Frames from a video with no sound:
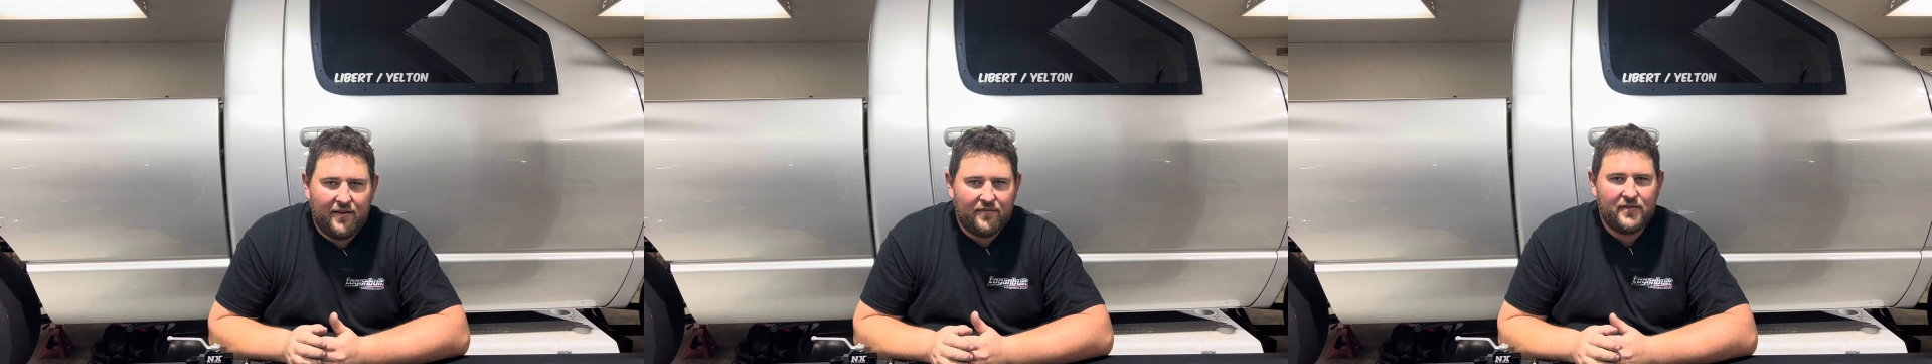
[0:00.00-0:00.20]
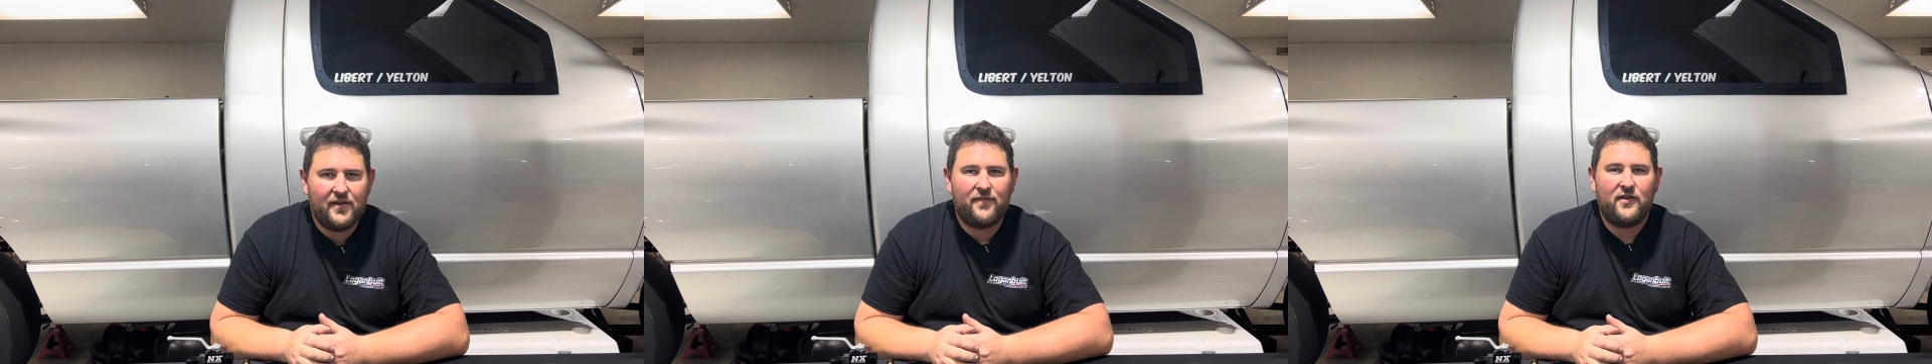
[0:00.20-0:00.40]

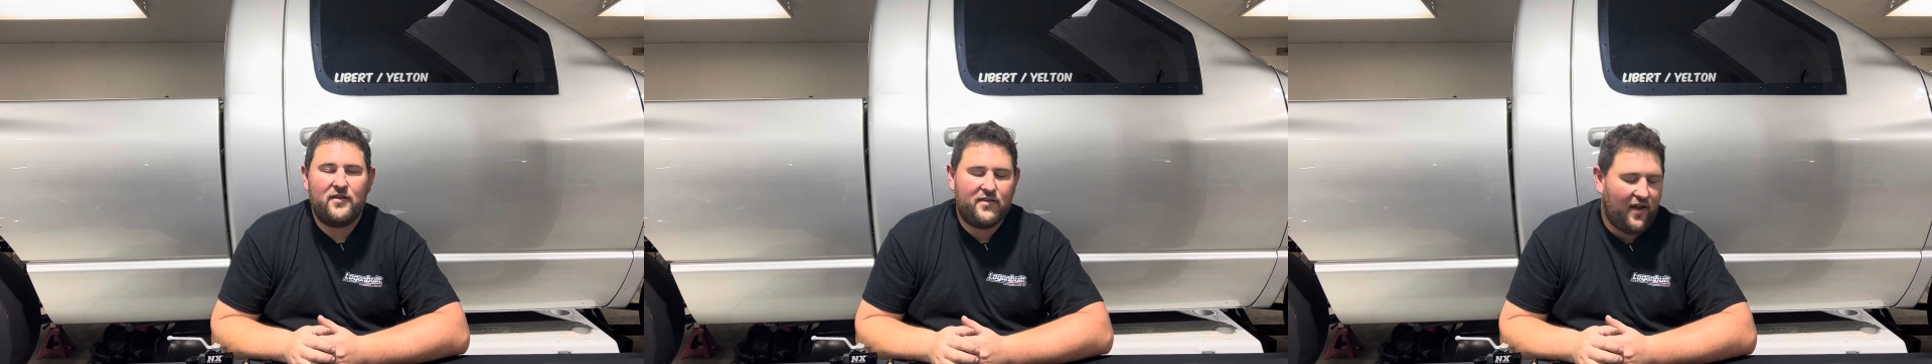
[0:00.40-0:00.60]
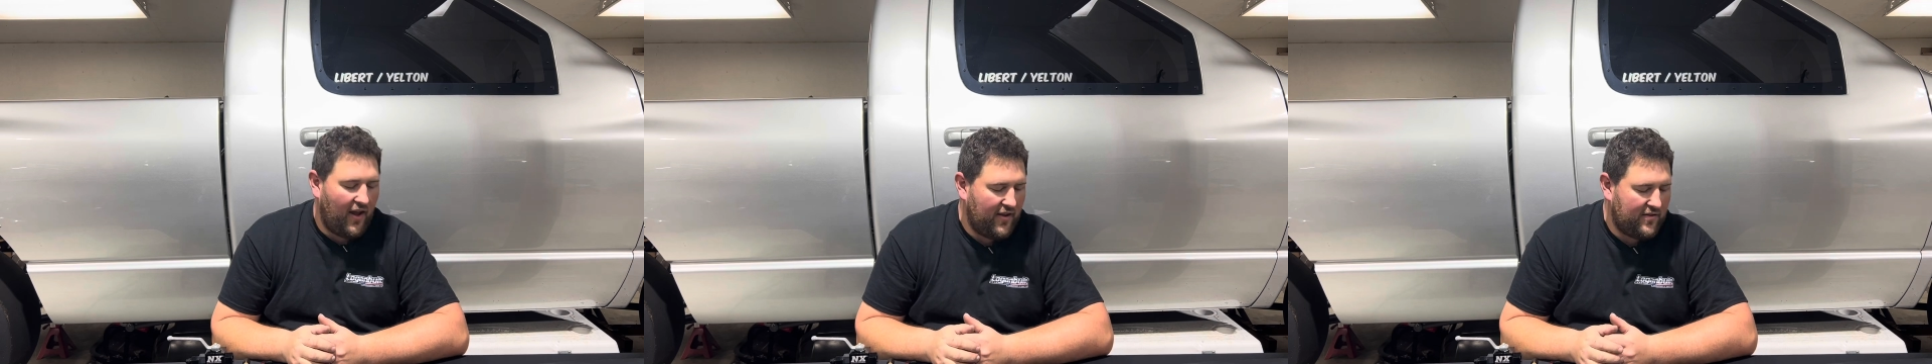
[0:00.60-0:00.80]
of different
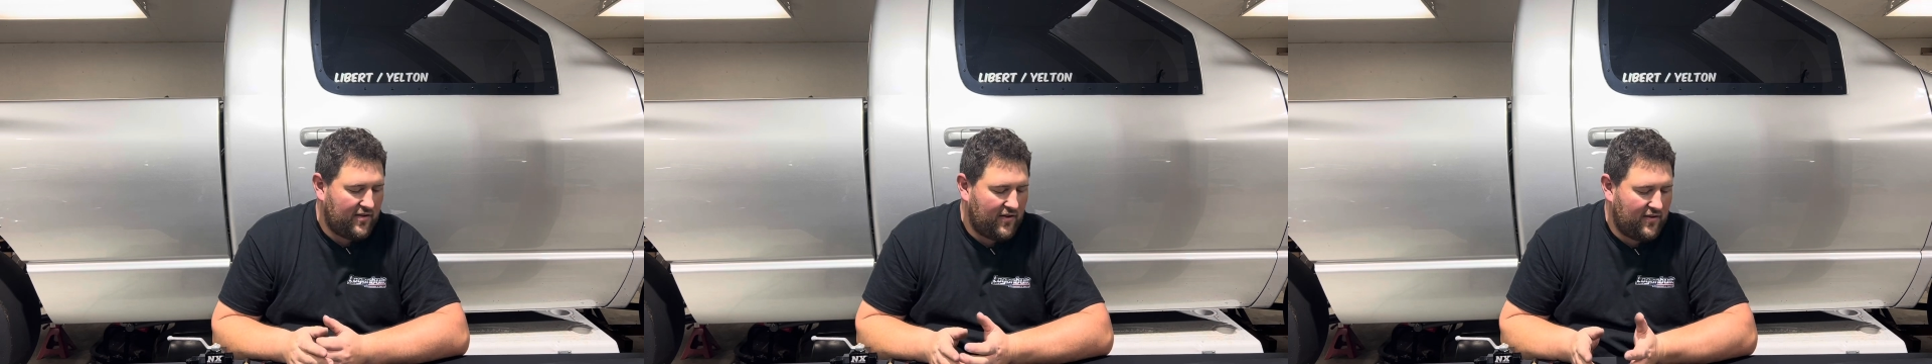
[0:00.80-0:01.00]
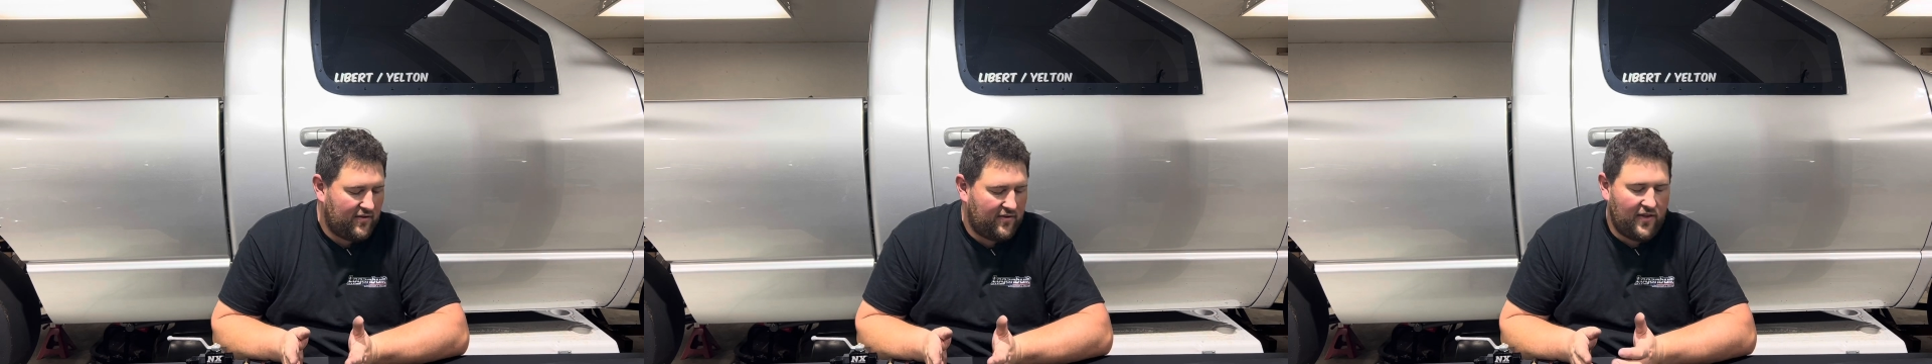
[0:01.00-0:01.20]

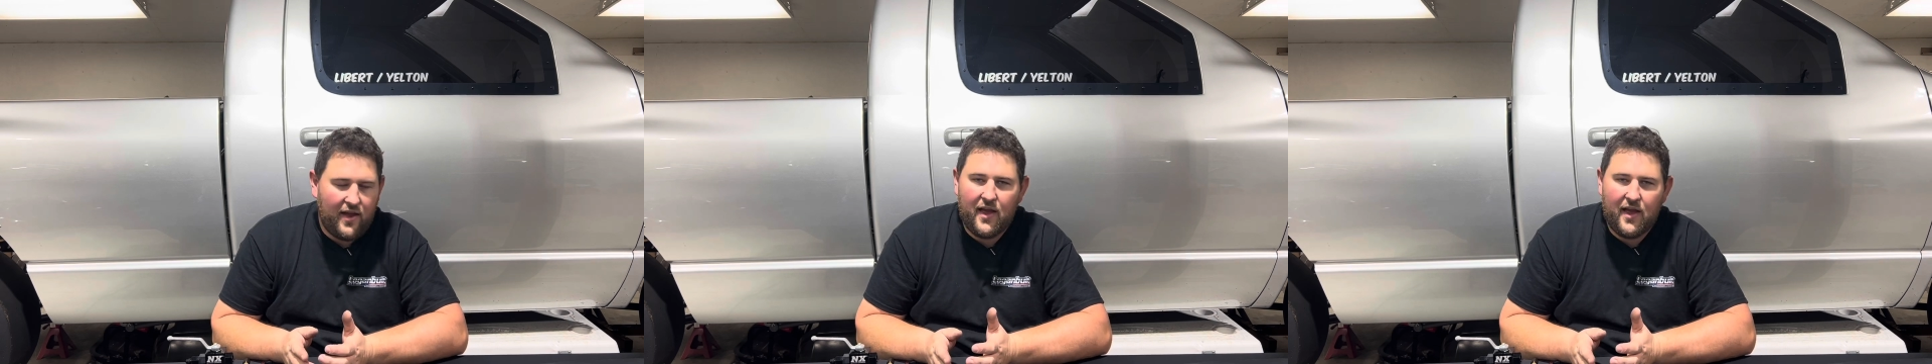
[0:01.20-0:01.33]
sizes. They